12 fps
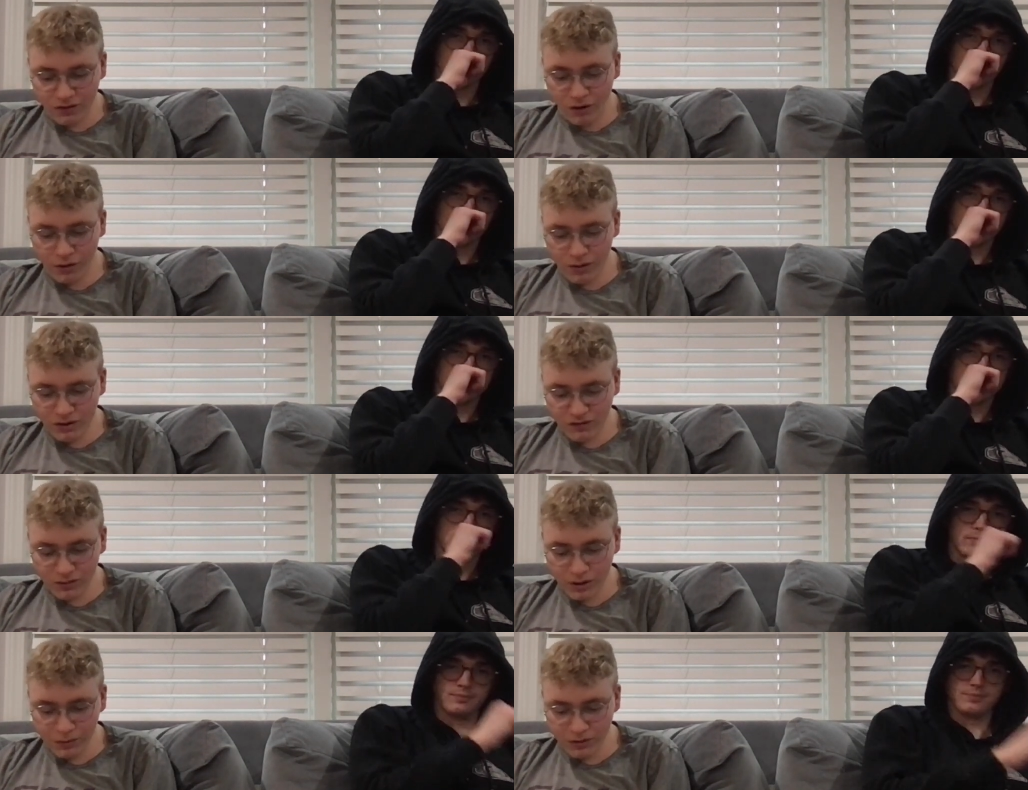Speaker 1: courage,
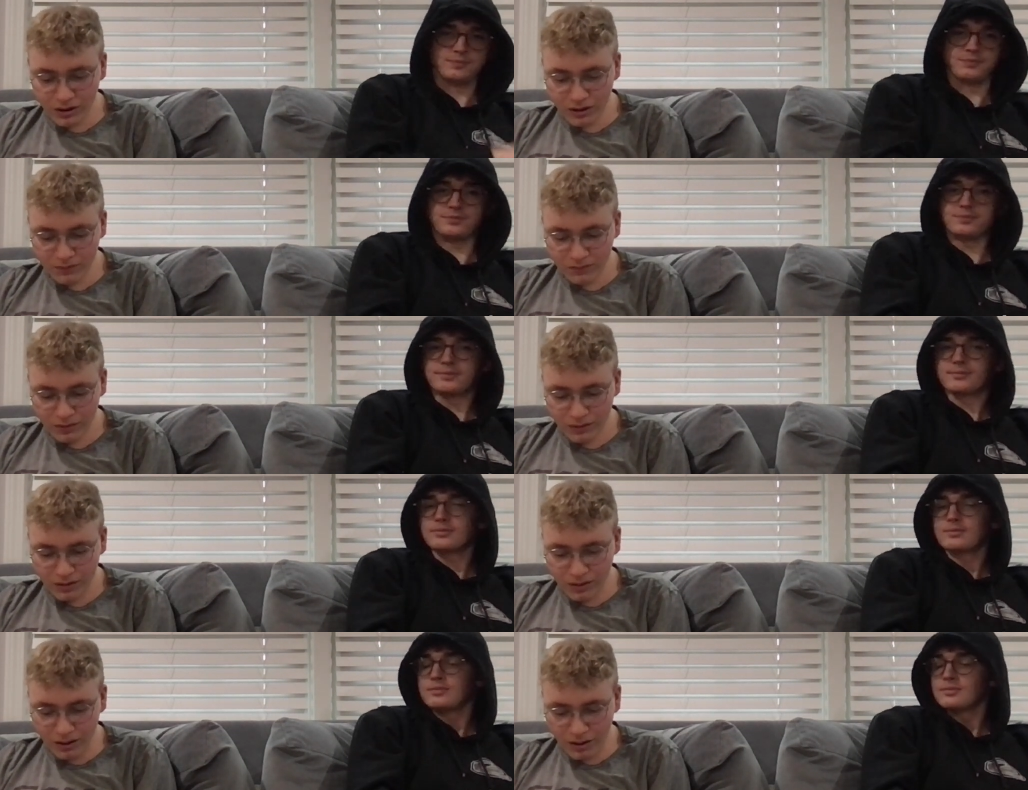liberty,
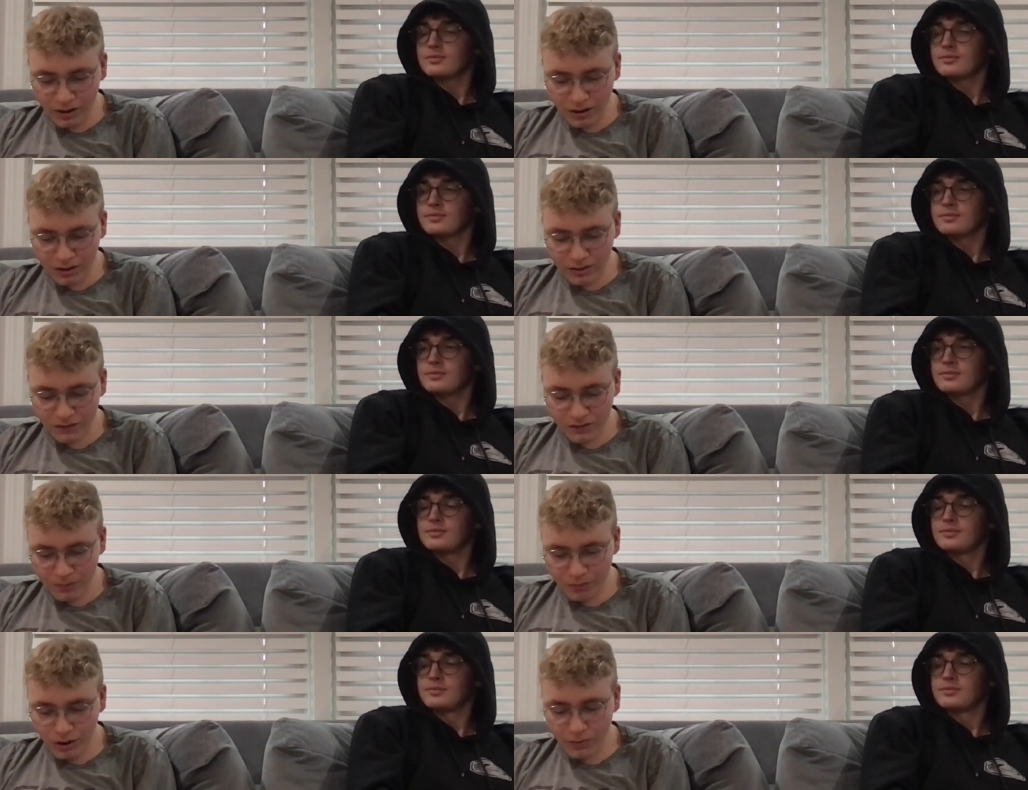and
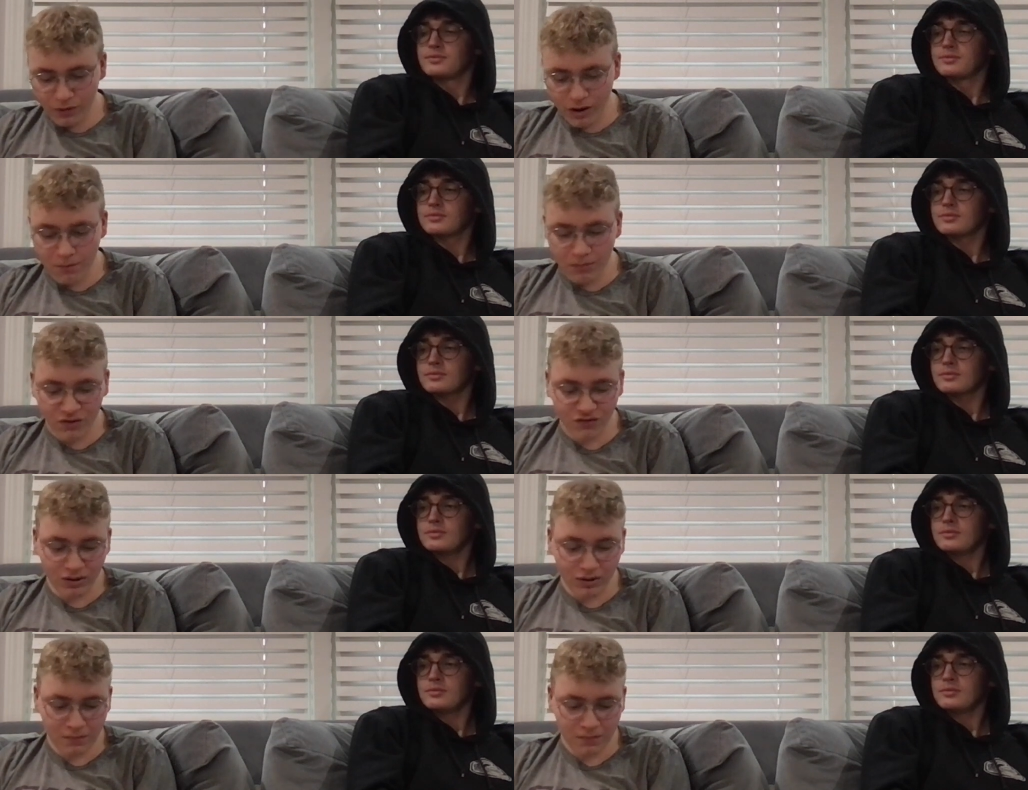proper
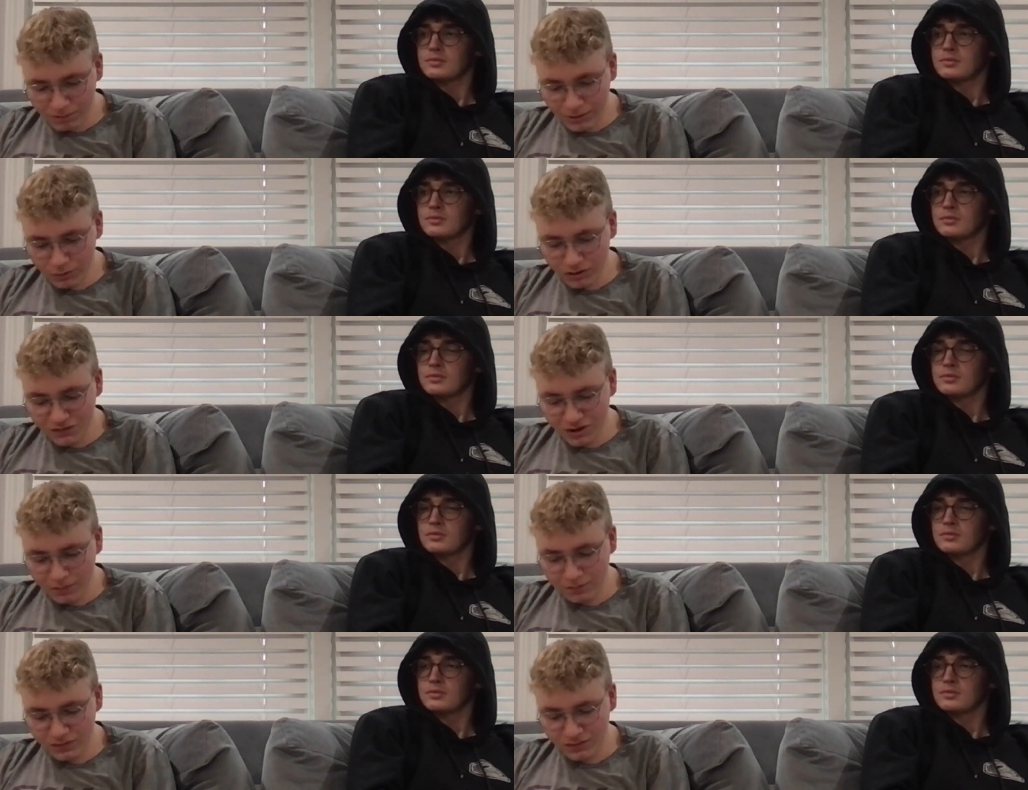ambition. People
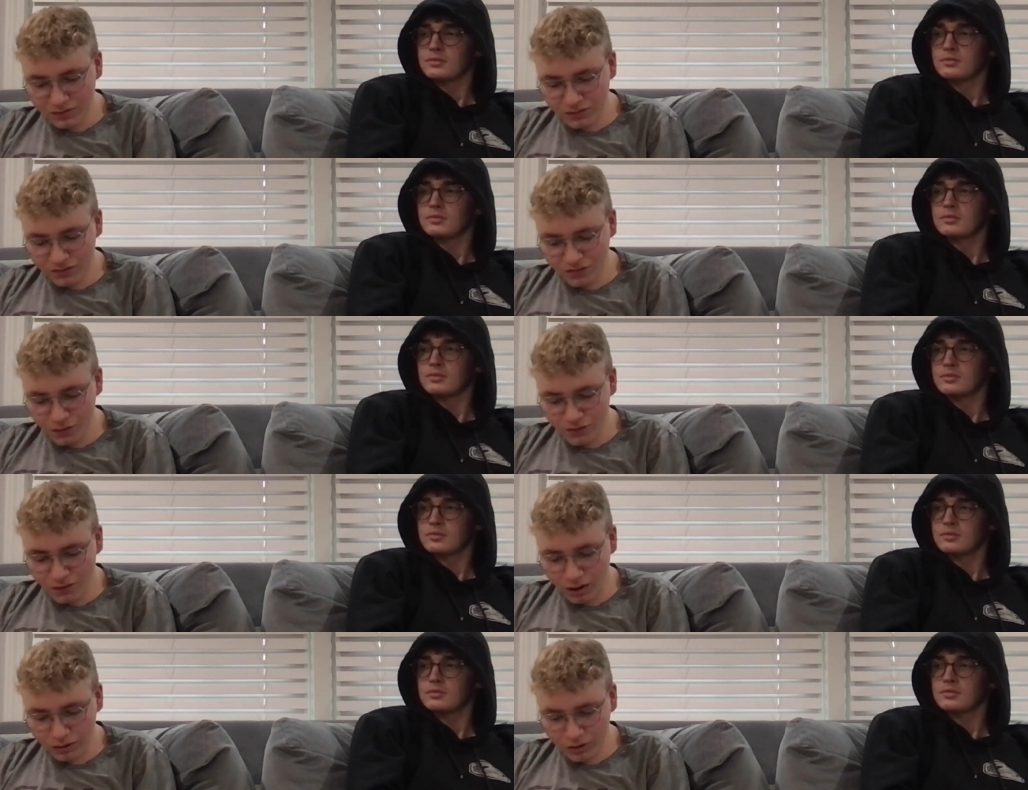attempt to
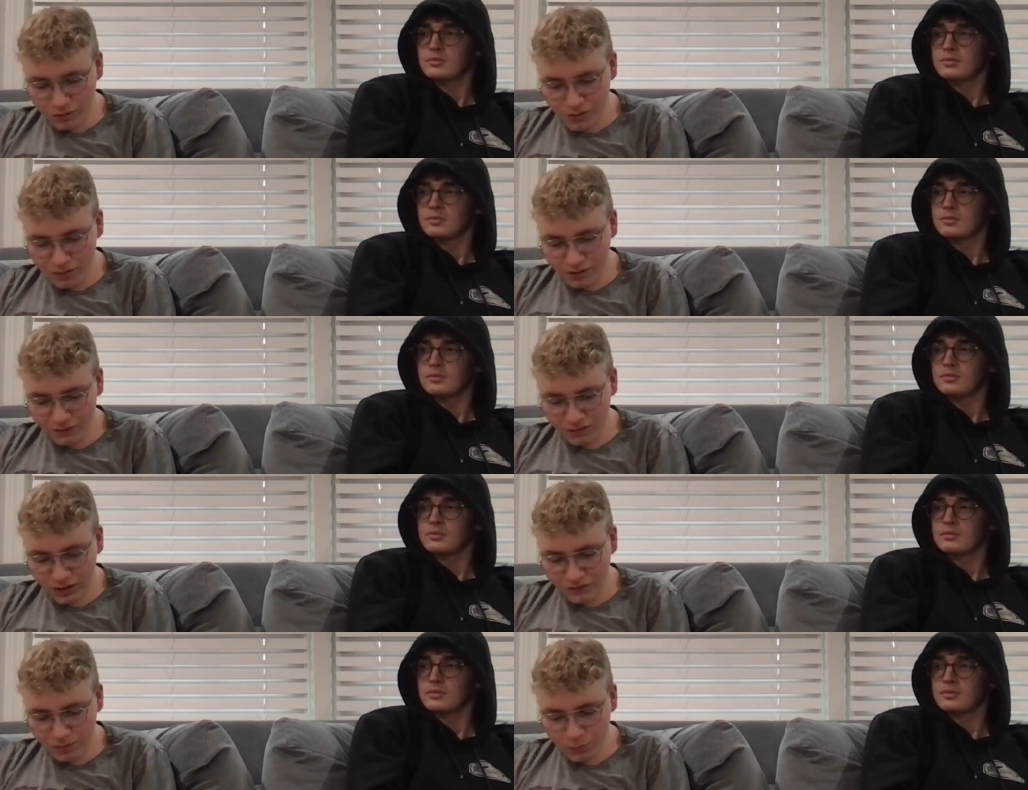follow these
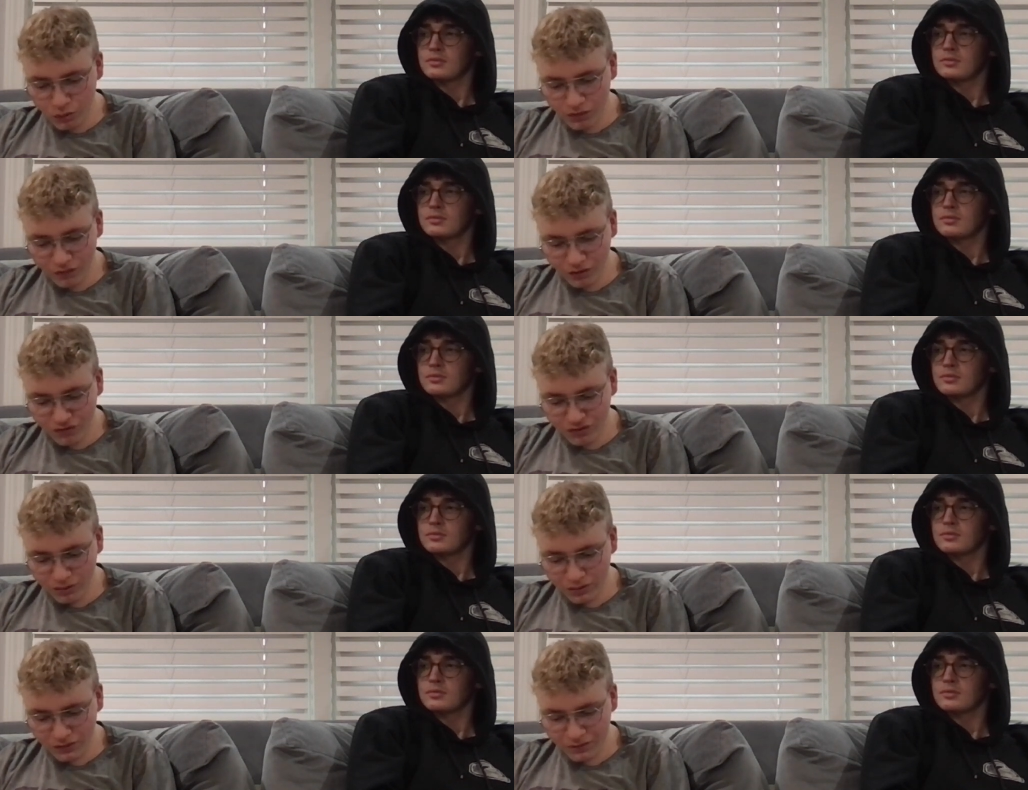11 moral
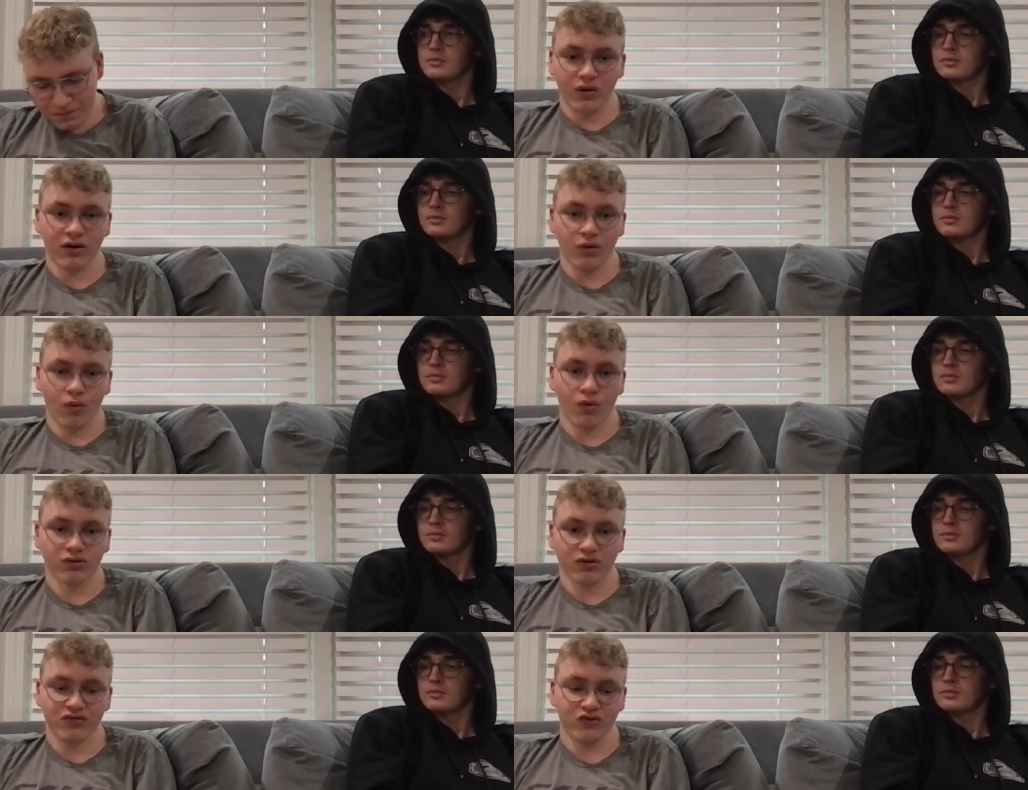virtues in
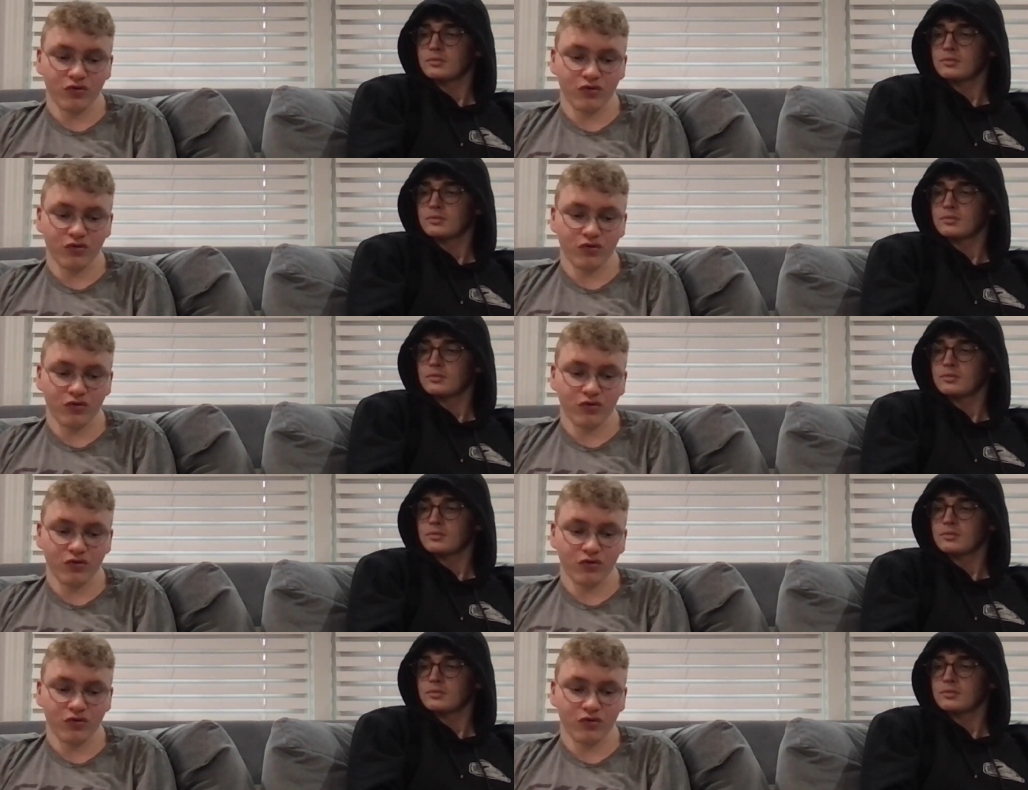order to